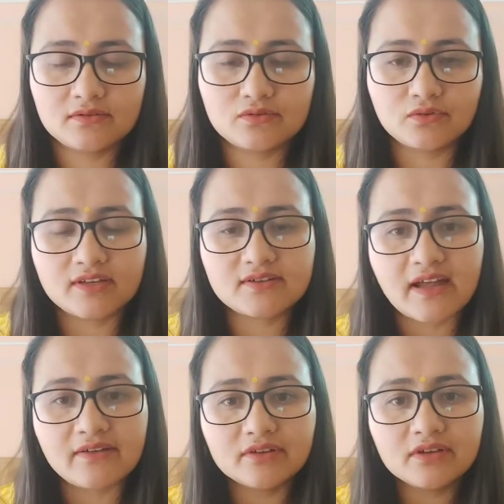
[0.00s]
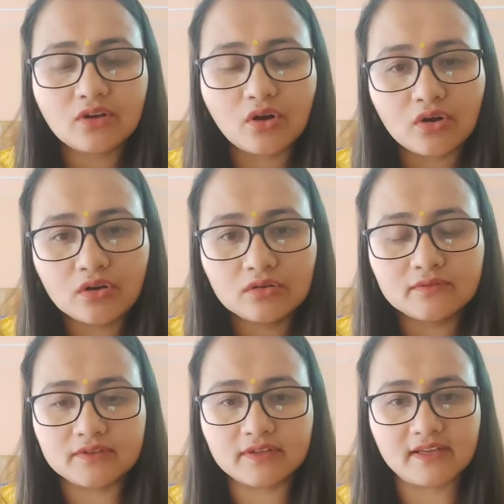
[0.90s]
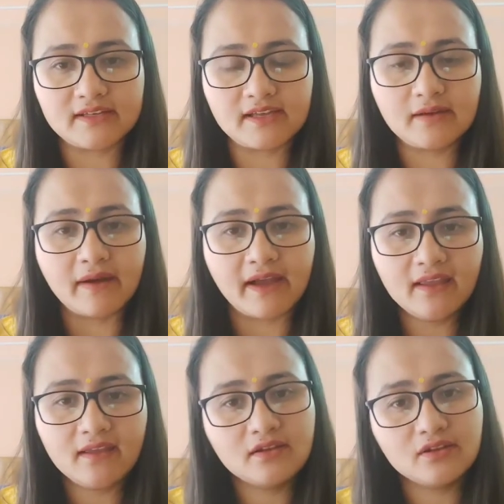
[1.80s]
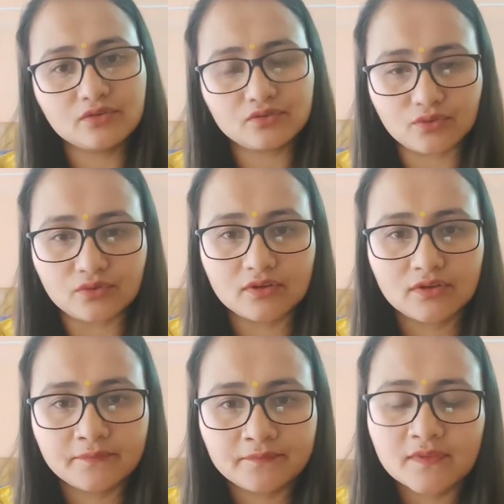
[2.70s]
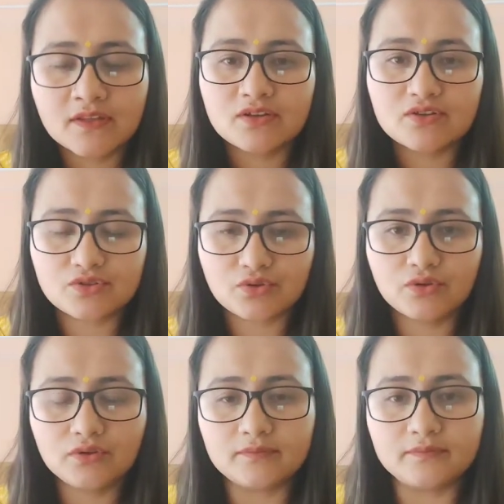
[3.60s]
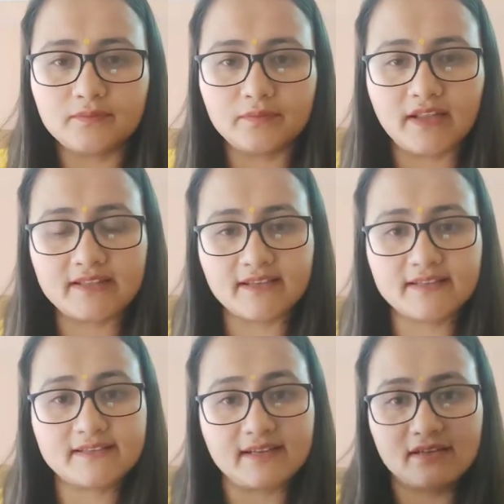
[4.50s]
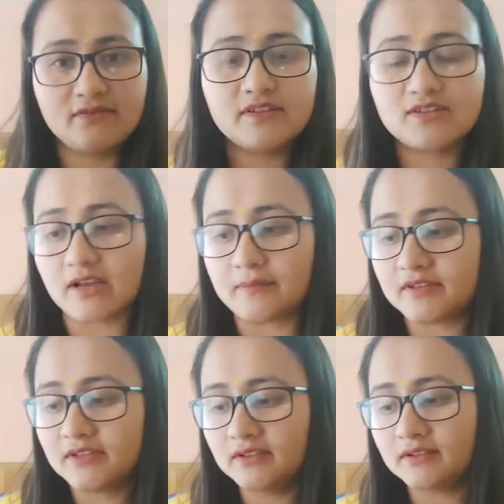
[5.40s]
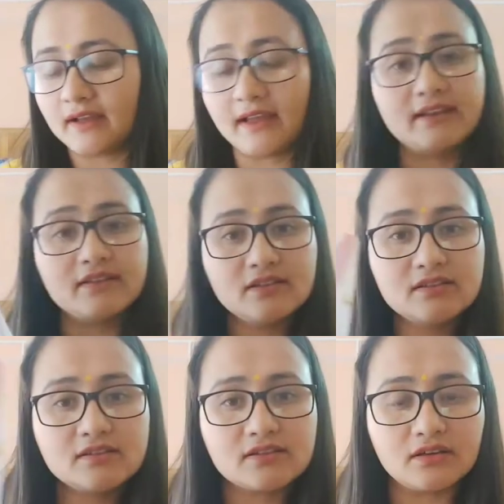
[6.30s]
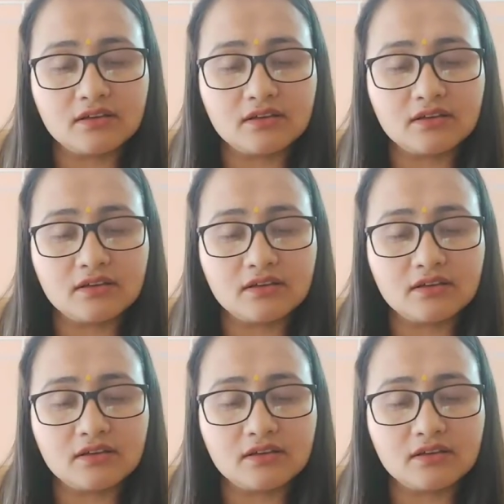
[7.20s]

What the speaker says: So they traveled all over India by road. So let's get started with the chapter, and in this